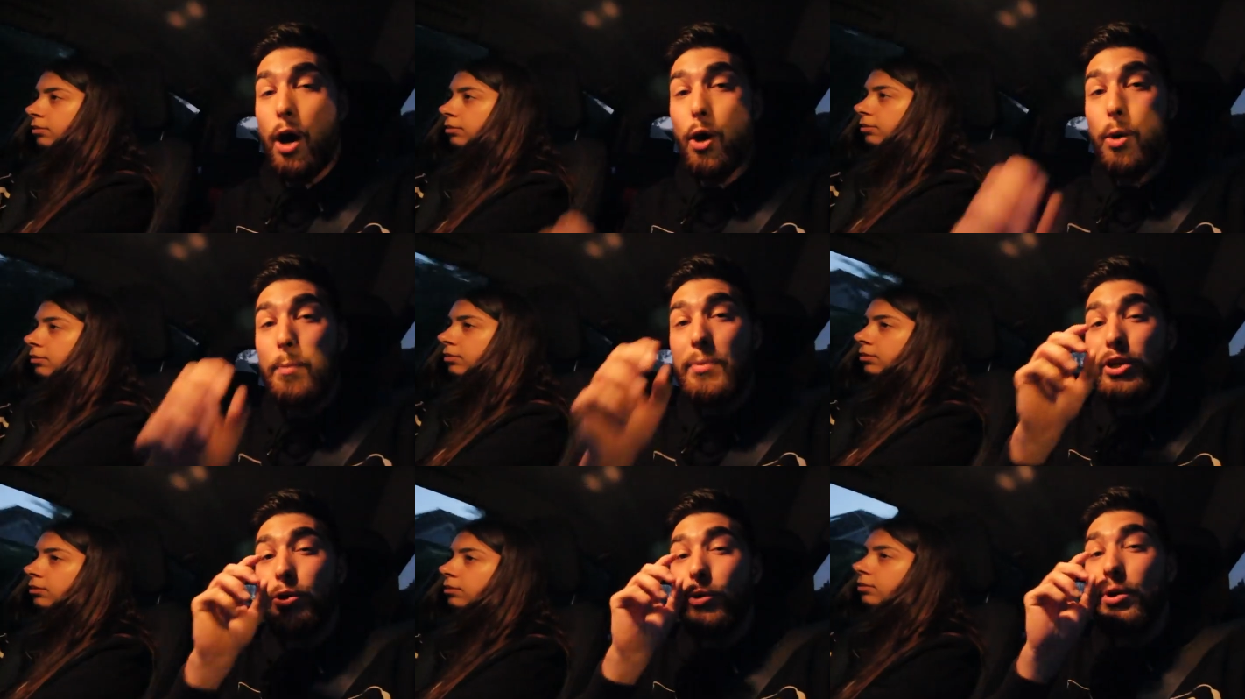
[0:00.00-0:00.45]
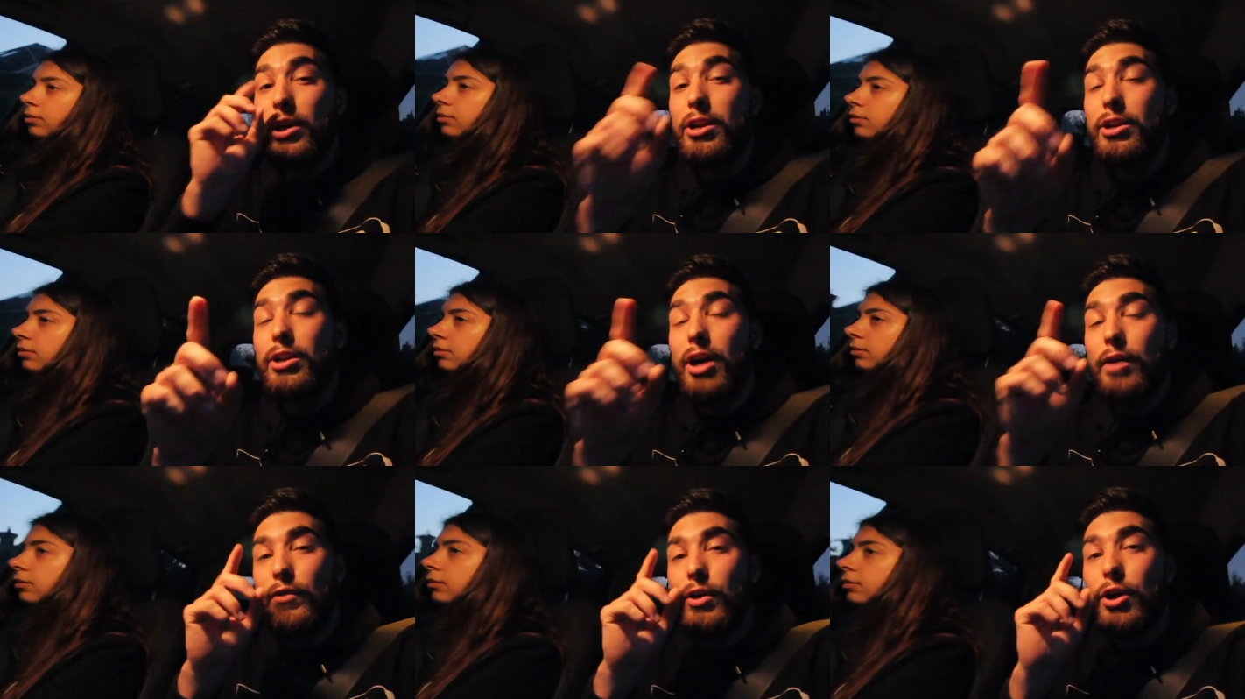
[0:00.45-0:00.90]
Speaker 1: I will be doing
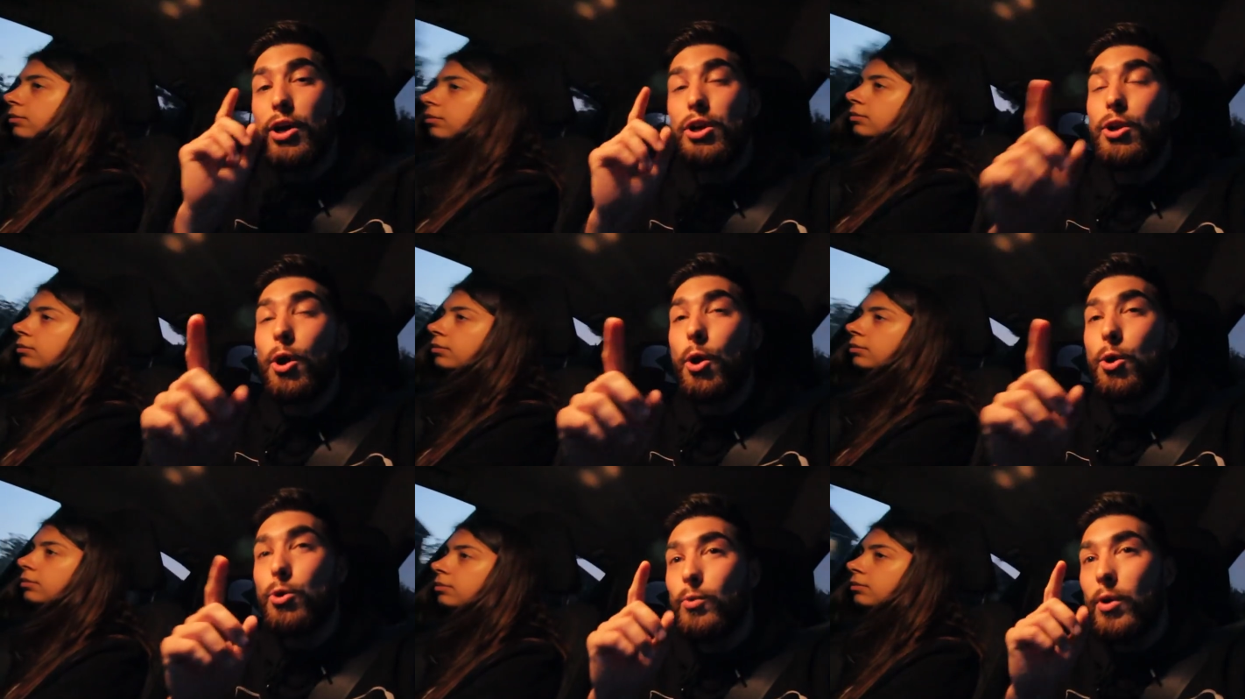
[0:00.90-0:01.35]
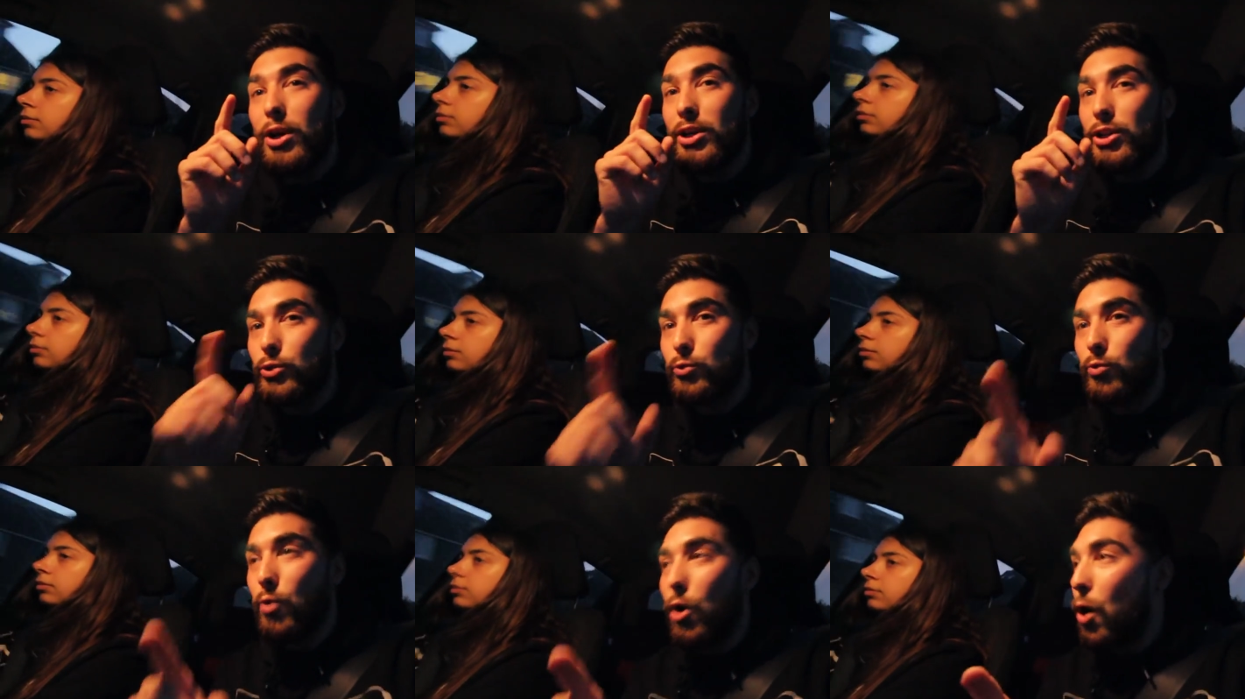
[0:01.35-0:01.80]
another alone
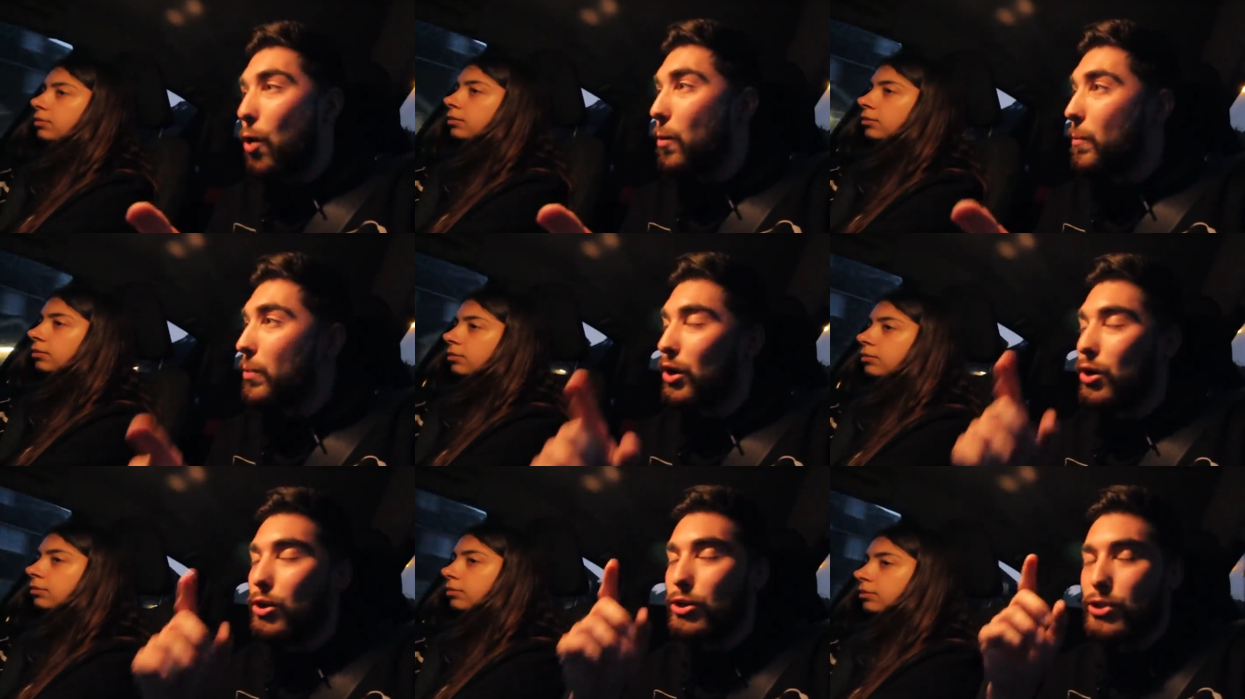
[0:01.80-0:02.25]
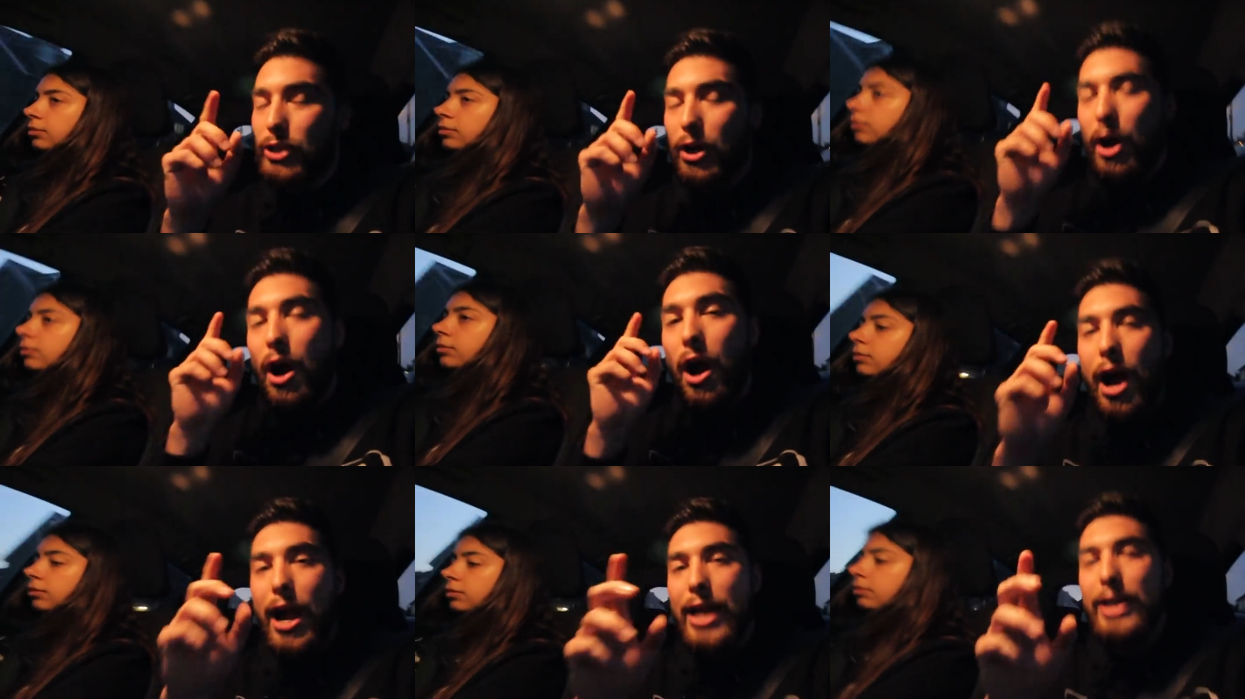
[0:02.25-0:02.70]
one as well because
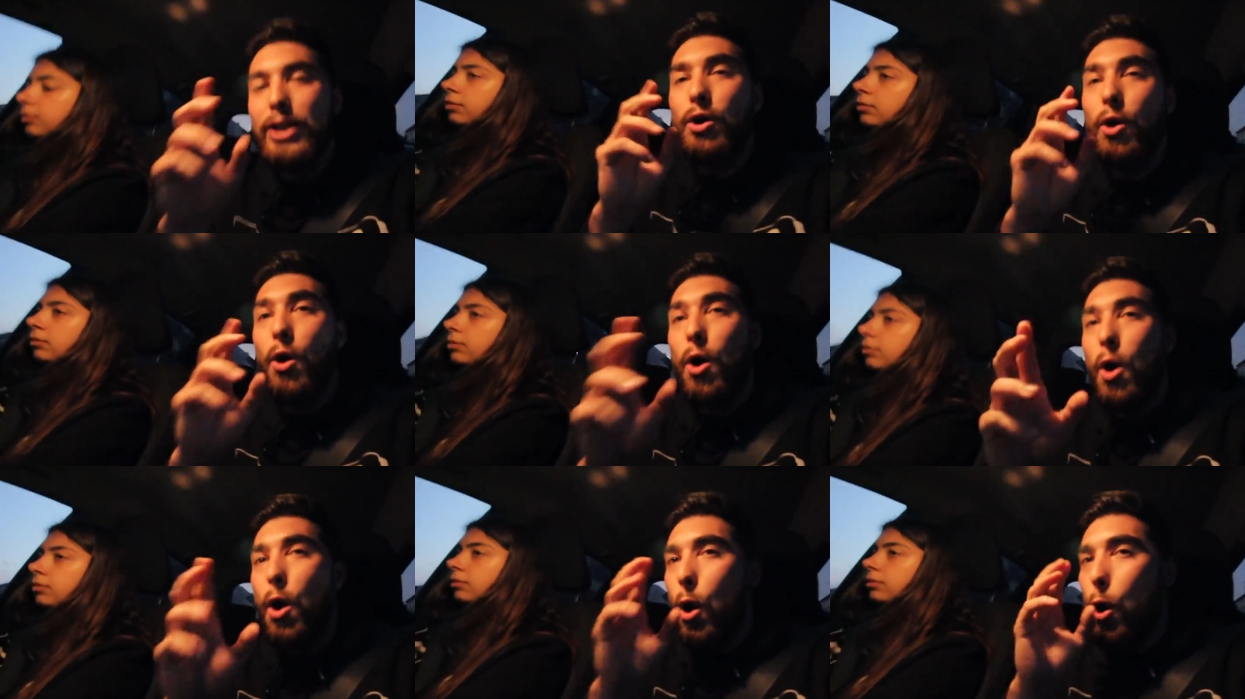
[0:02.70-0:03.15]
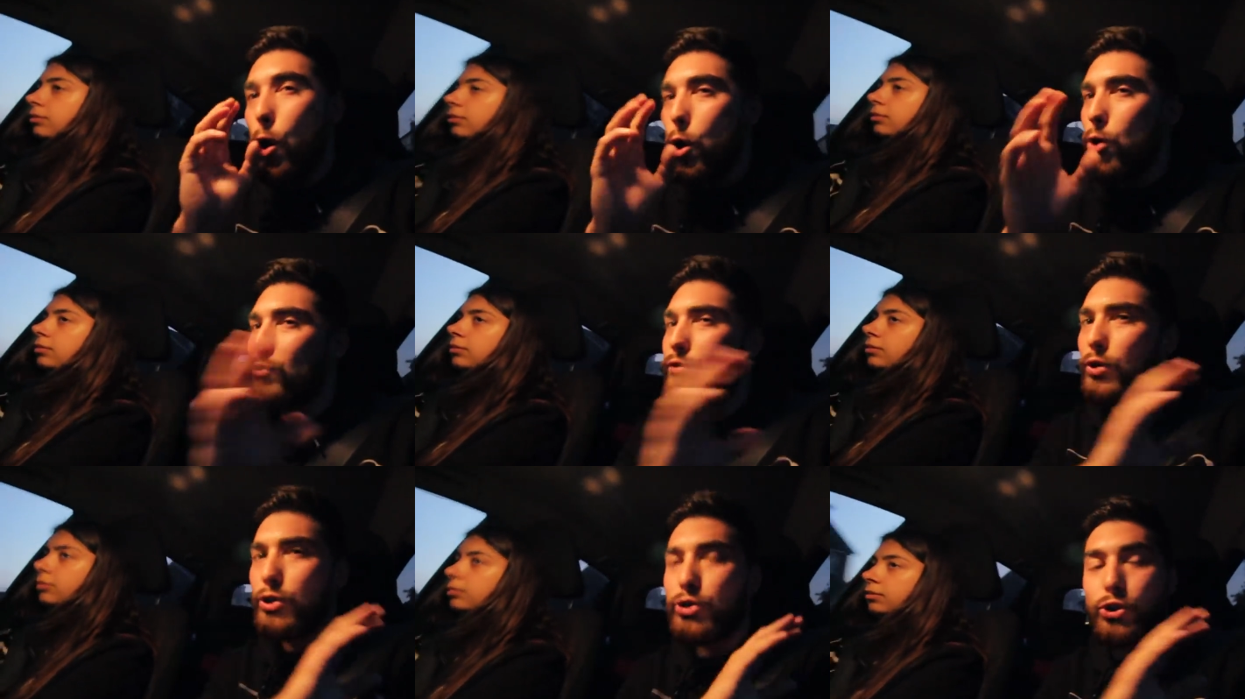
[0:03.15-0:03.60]
I got
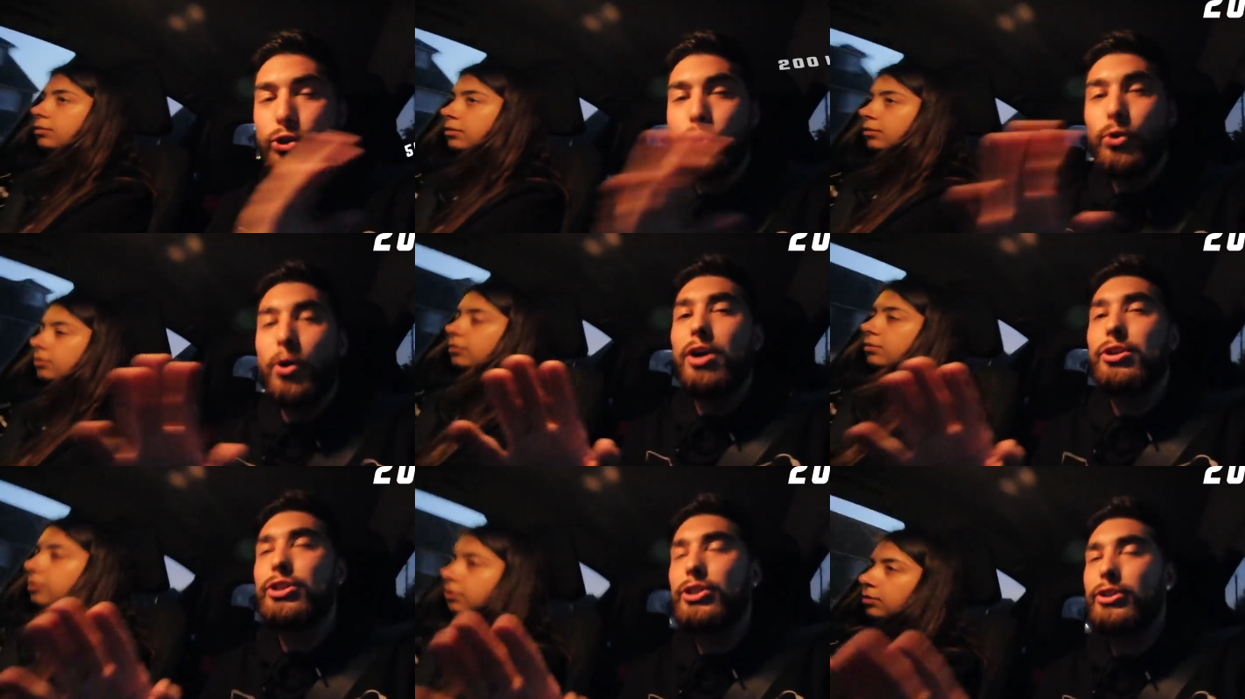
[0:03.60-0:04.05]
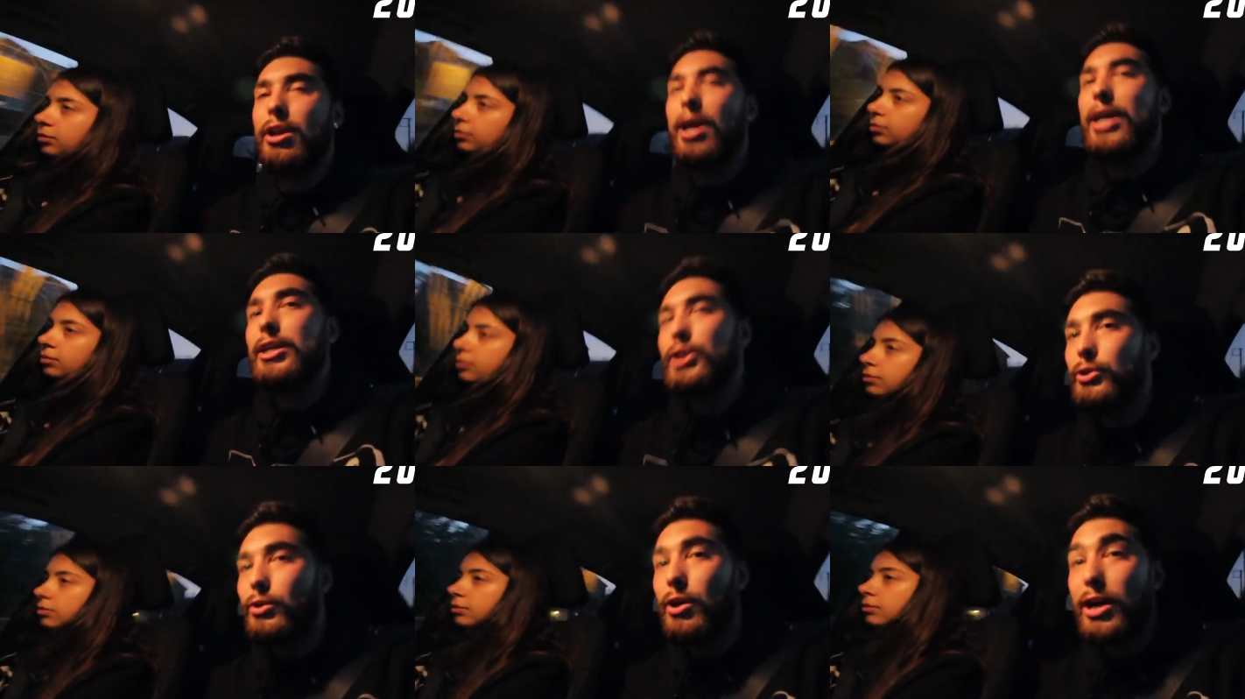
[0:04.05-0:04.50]
over 200 likes.